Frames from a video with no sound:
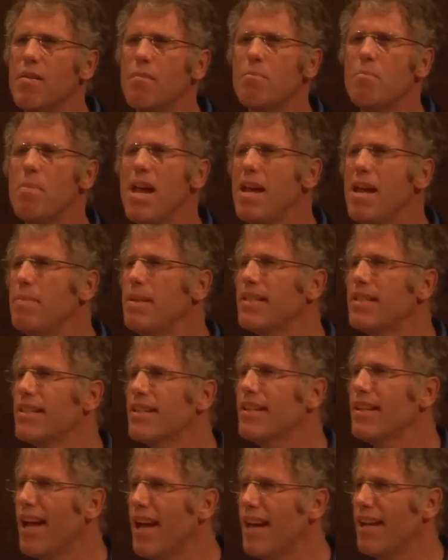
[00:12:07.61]
Maybe
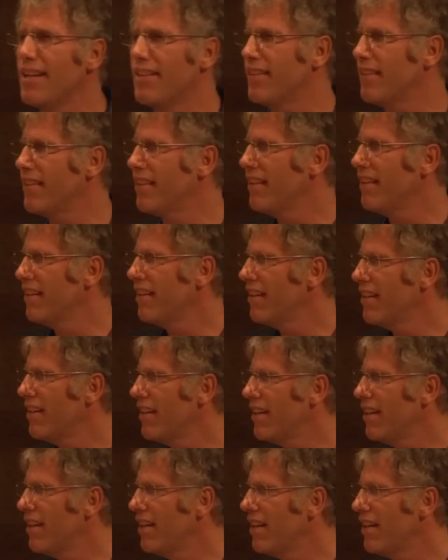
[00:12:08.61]
tonight,
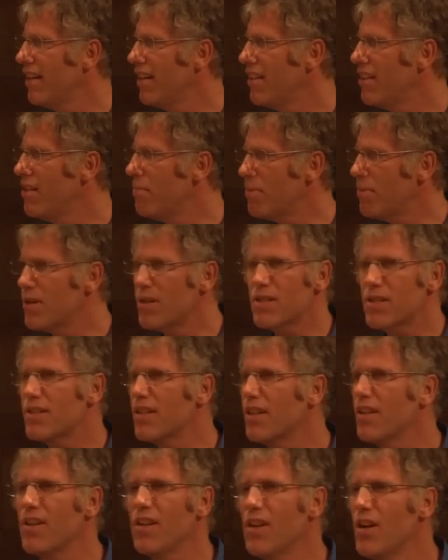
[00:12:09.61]
the
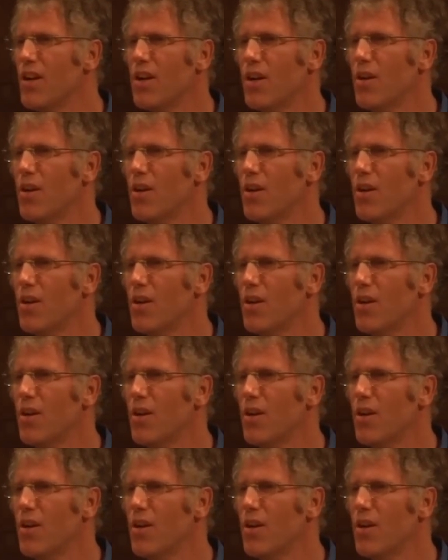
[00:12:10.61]
person